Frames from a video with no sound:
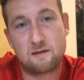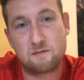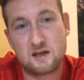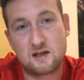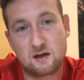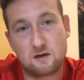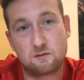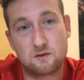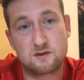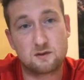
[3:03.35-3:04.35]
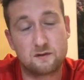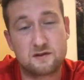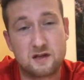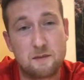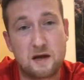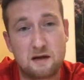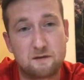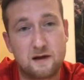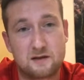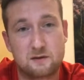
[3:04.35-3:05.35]
and Mika was obviously a main
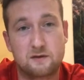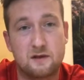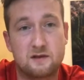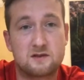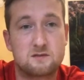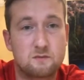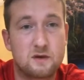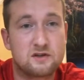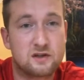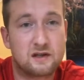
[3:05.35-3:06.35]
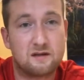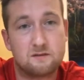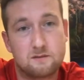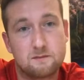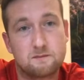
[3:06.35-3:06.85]
factor in us reaching that